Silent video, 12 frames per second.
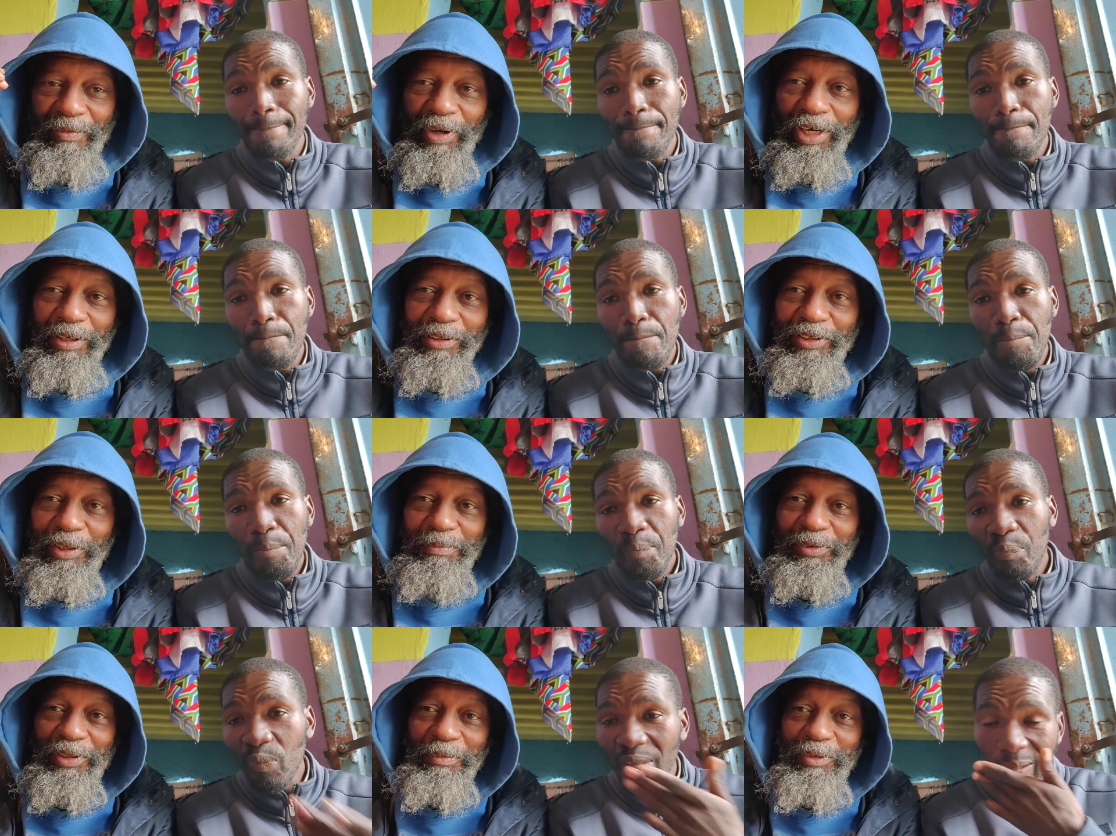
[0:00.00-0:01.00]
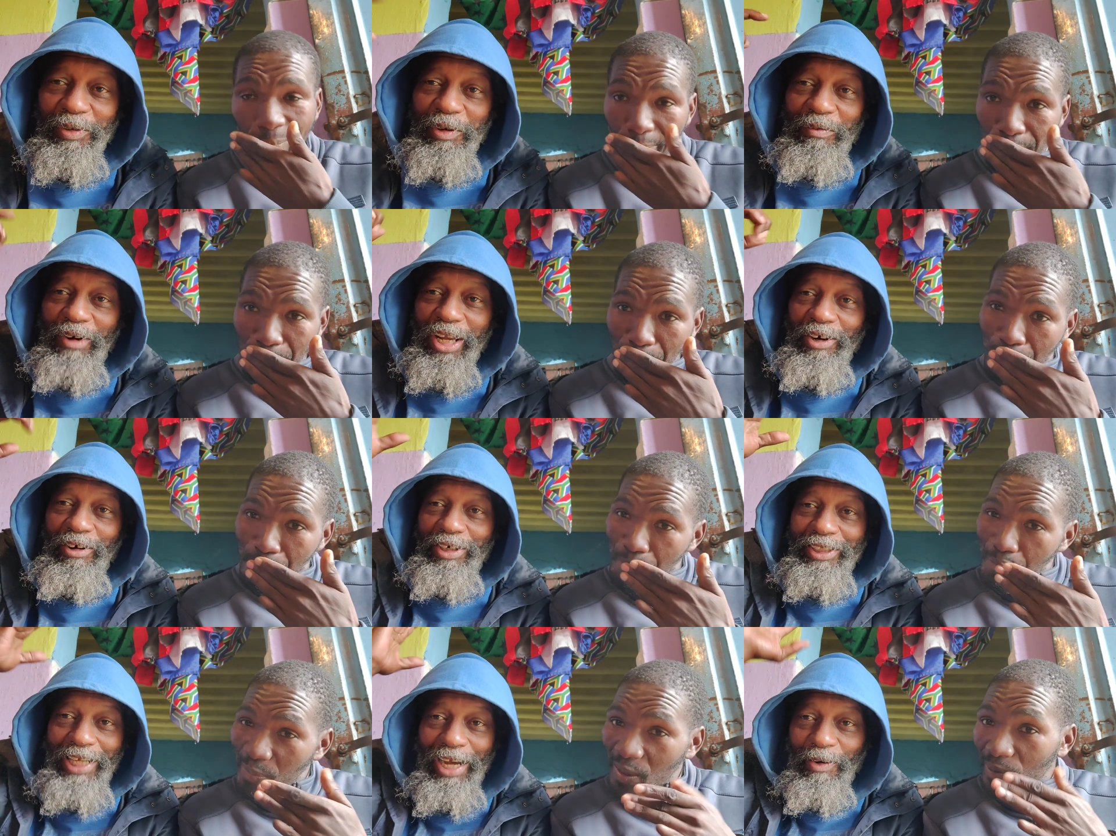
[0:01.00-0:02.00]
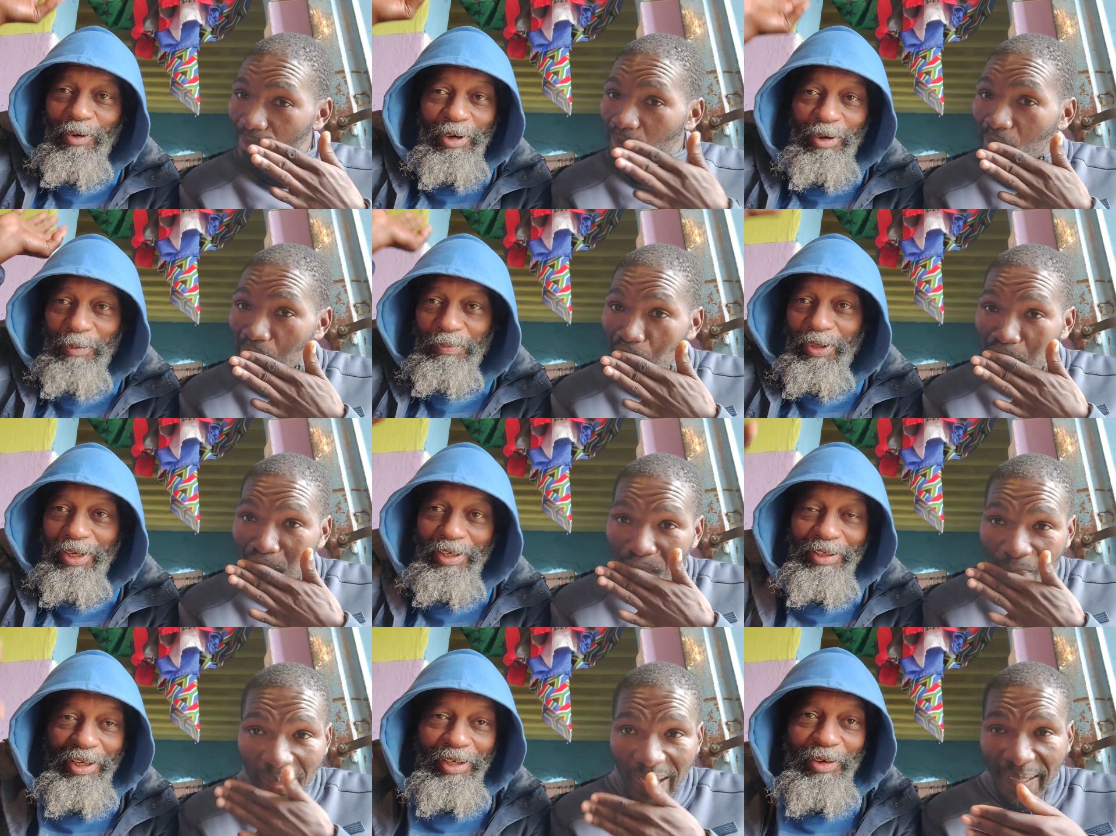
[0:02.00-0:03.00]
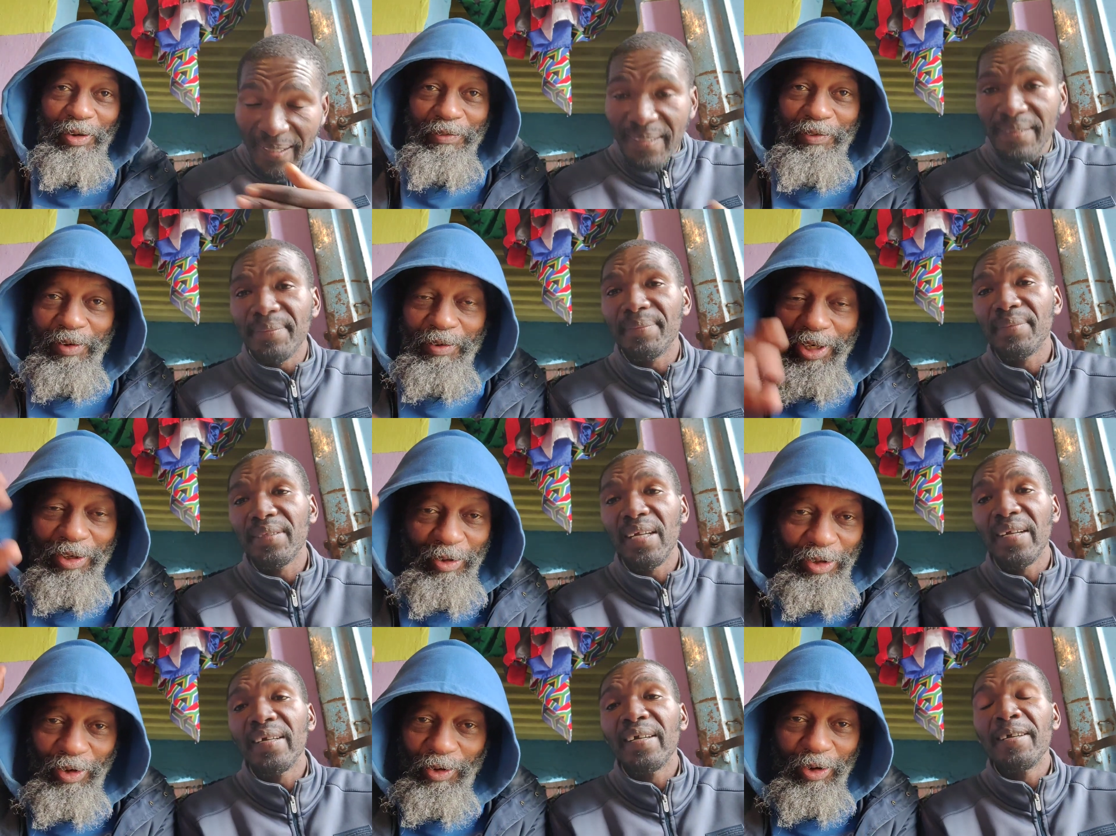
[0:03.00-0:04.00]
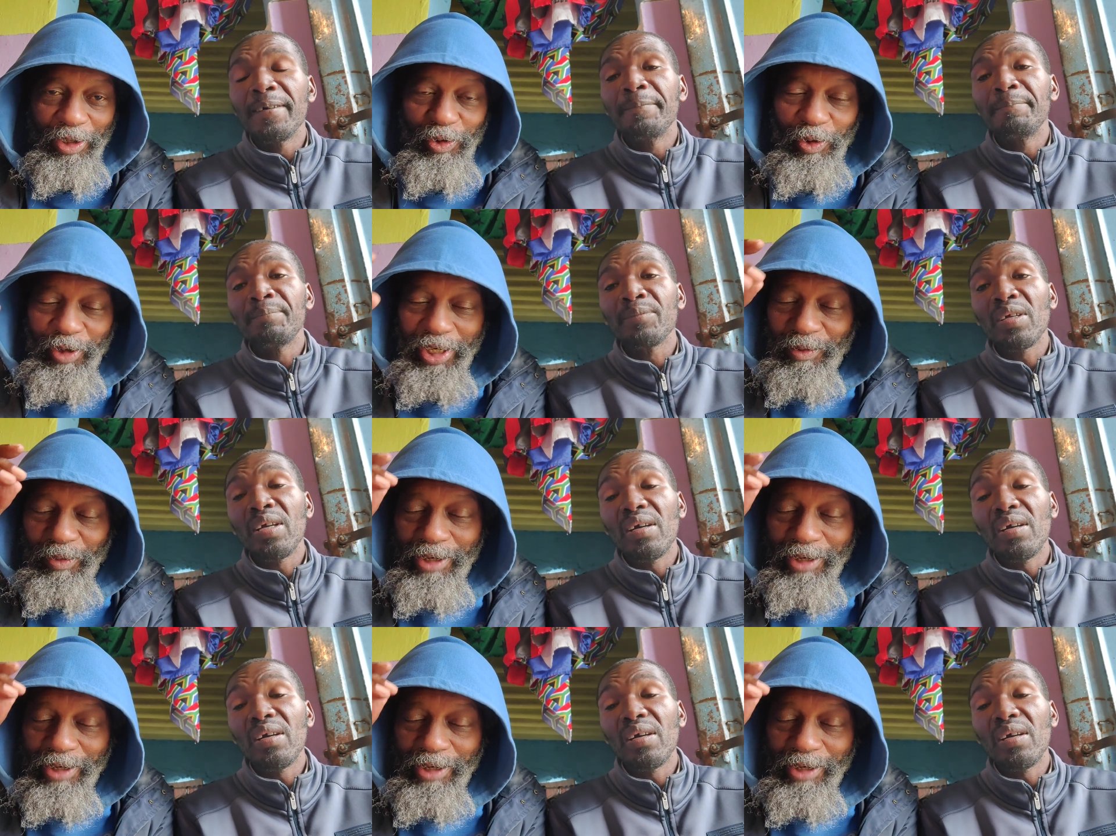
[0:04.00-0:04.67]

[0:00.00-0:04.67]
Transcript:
Speaker 1: While he was up some sort of radar tower up there in, in North Korea or North uh, Korea,